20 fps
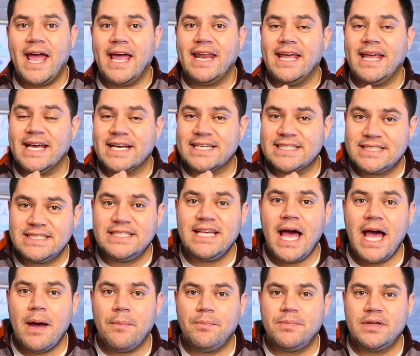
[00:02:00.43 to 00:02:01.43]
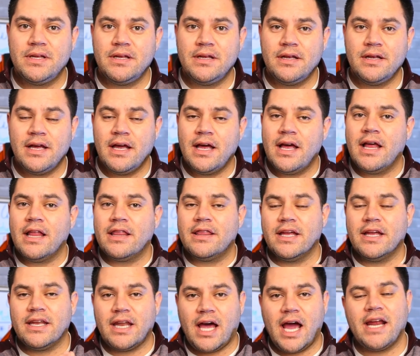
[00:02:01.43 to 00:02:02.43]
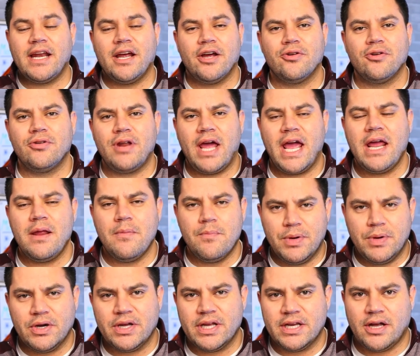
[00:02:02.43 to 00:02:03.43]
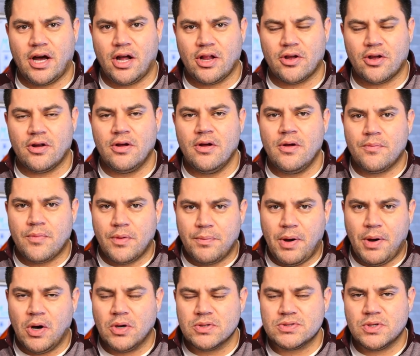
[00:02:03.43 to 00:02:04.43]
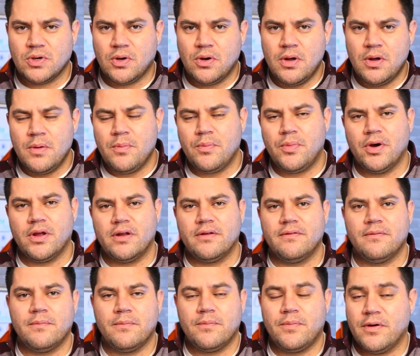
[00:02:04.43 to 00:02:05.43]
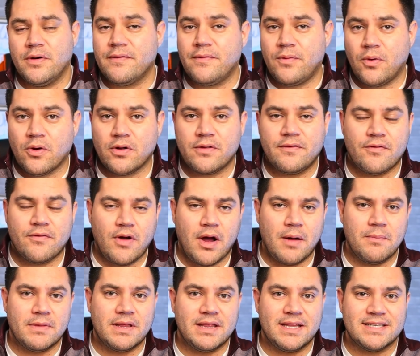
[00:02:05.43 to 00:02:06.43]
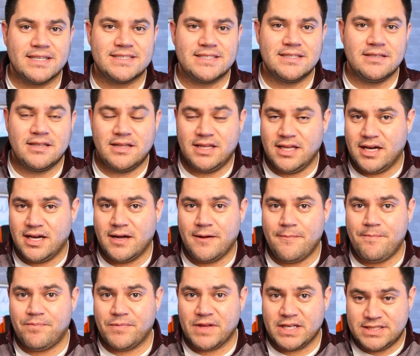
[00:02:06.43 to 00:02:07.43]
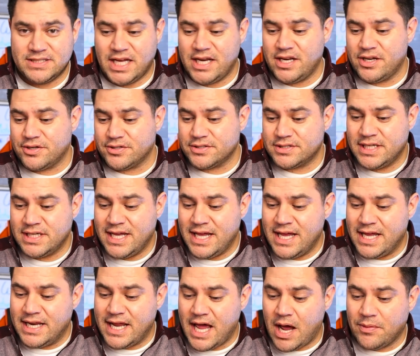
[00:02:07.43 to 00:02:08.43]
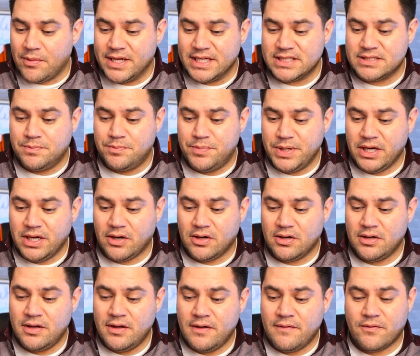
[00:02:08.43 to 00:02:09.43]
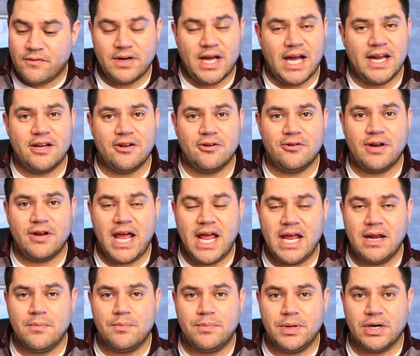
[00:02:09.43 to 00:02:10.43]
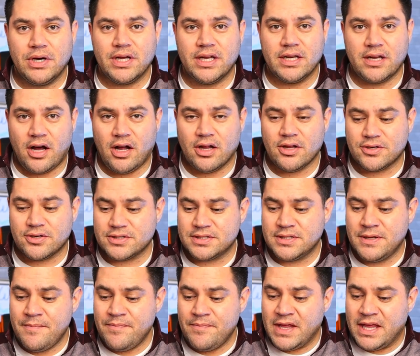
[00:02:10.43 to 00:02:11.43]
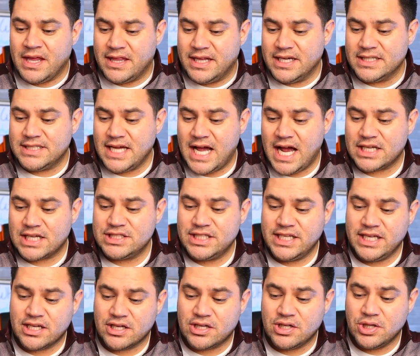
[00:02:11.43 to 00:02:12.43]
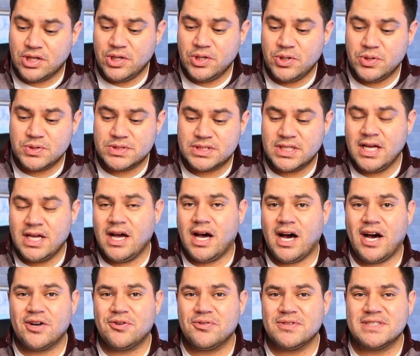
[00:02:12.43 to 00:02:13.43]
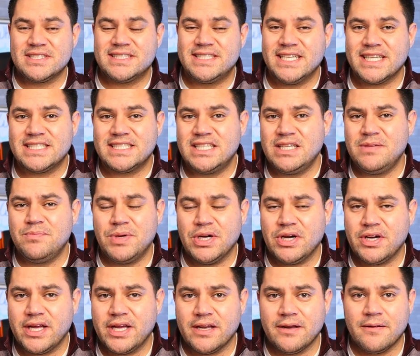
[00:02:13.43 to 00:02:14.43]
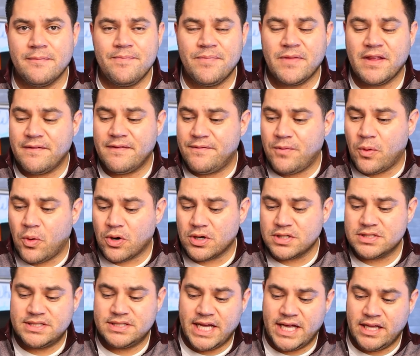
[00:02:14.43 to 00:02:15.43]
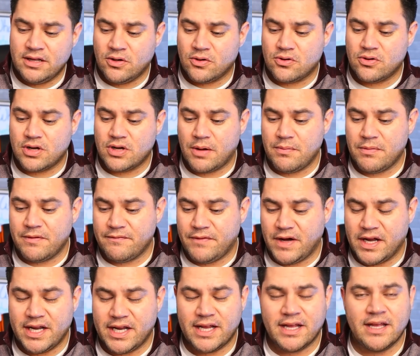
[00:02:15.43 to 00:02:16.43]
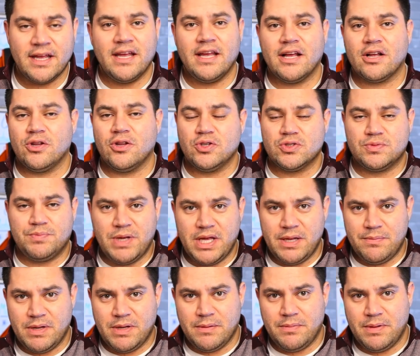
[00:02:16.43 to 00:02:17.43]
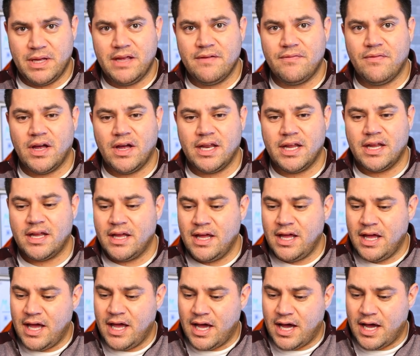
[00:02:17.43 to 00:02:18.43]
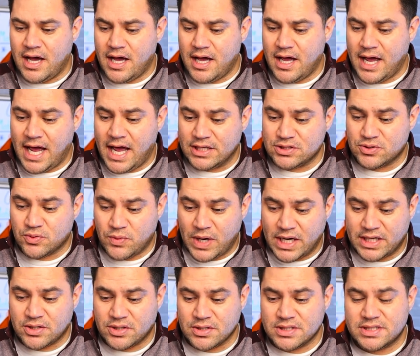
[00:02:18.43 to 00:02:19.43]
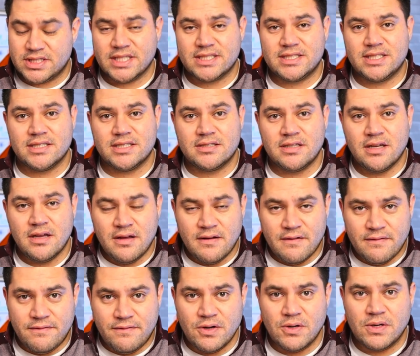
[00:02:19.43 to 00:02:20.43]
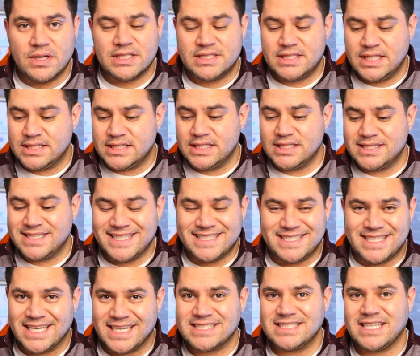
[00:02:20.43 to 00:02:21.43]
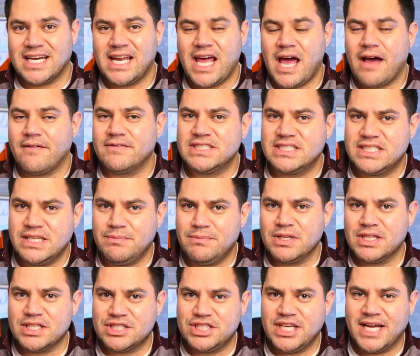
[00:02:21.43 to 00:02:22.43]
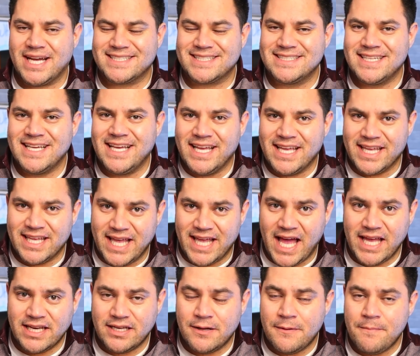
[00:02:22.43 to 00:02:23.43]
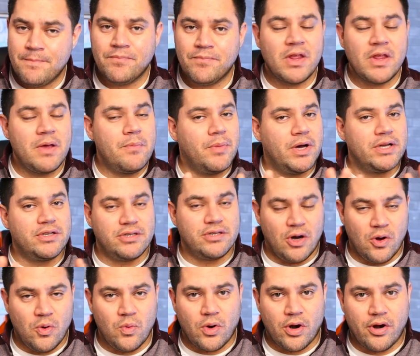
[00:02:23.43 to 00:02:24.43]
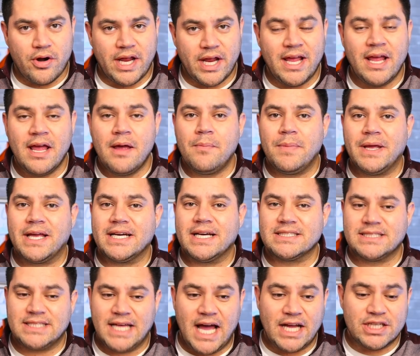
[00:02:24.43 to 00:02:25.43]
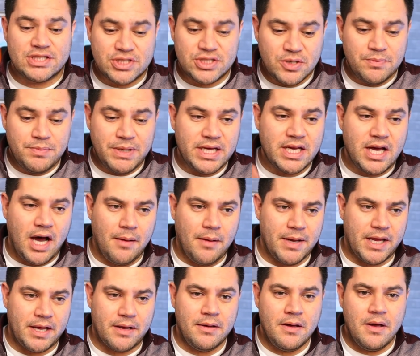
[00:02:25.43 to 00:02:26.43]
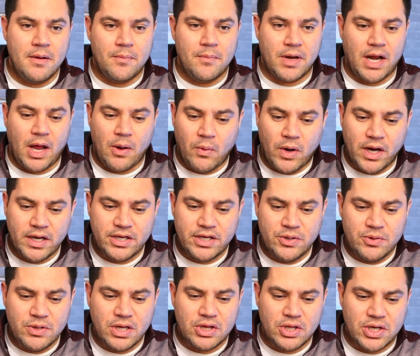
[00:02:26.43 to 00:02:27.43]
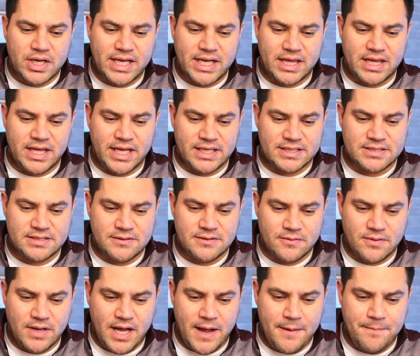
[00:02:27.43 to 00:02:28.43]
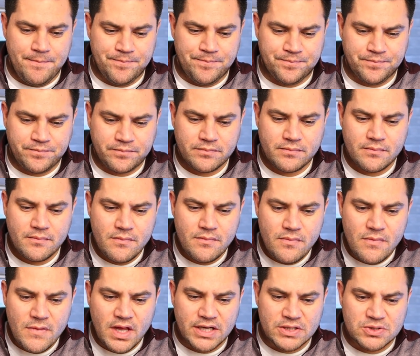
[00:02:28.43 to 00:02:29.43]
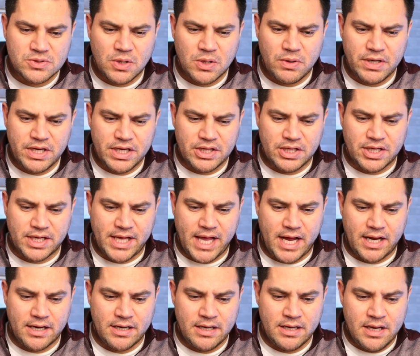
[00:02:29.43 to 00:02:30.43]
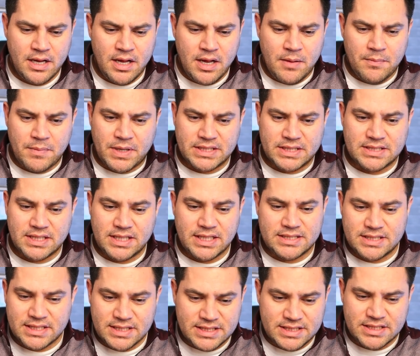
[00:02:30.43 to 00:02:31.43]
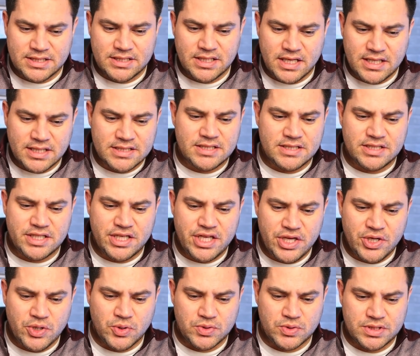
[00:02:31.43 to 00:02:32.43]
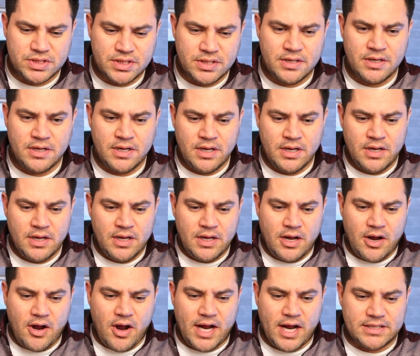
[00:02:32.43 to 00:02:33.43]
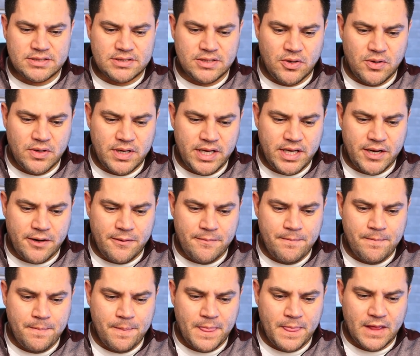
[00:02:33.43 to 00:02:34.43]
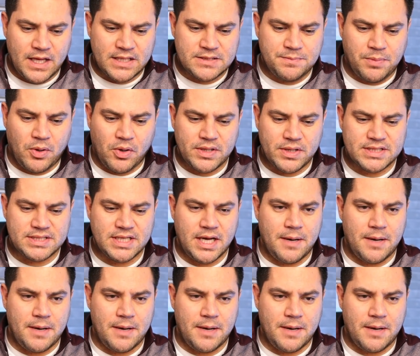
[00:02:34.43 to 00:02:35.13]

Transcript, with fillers: and accept the $908 billion proposal put, in, put forth from the, the senators. Now, this bill for $908 billion, this actually includes $160 billion for state and local government funding, includes PPP funding, uh, has rental assistance, food assistance. It does not have stimulus checks yet, but don't worry because that should be coming. But I want you to look at this, okay? Here's what I want you to look at because this, this, is, this is huge. All right, so here, let's pull this